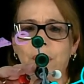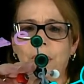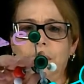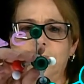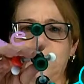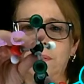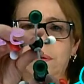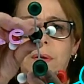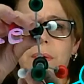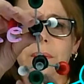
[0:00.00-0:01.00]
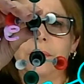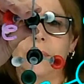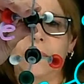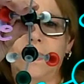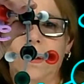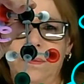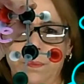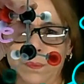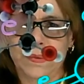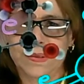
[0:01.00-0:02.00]
is I'm going to say,
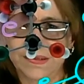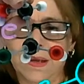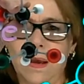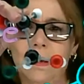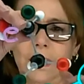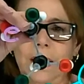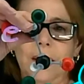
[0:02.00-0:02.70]
kind of